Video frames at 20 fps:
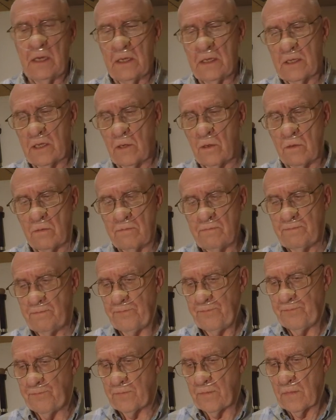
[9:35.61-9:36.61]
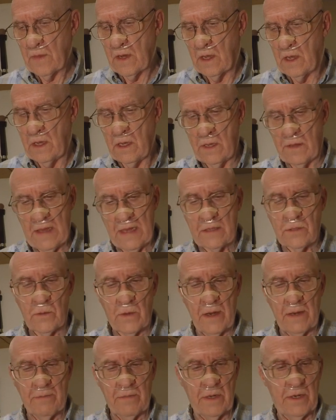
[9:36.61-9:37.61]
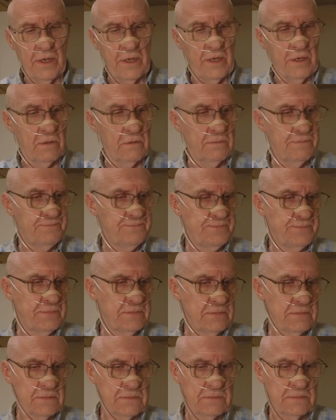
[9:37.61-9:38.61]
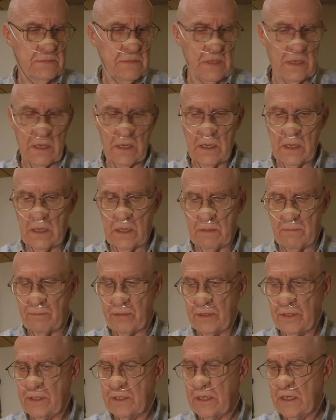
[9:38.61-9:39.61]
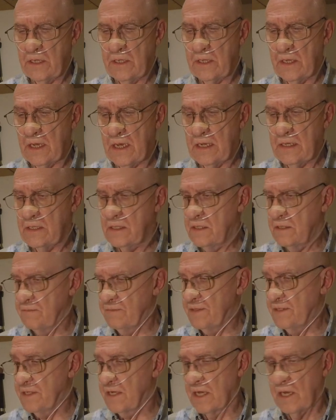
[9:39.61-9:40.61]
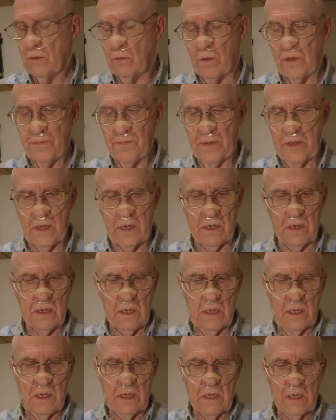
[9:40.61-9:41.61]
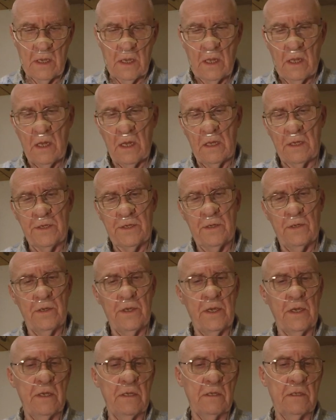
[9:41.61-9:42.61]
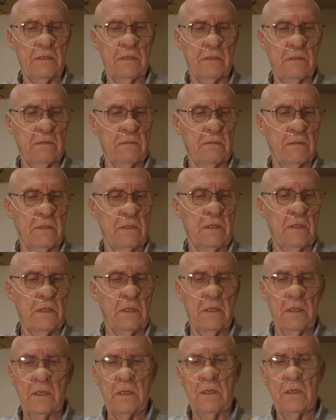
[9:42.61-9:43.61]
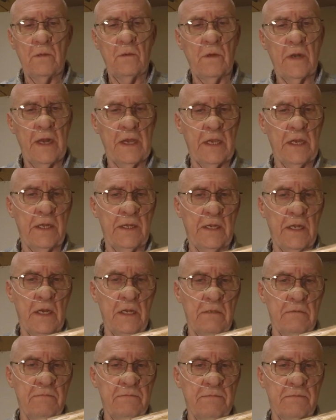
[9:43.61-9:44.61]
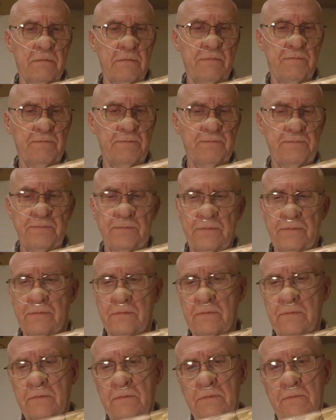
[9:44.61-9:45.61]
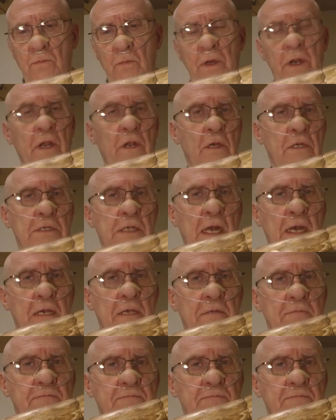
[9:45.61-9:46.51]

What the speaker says: So that's what I'm going to do, and appreciate you guys sticking with me here. I'll show you when I get done what it looks like.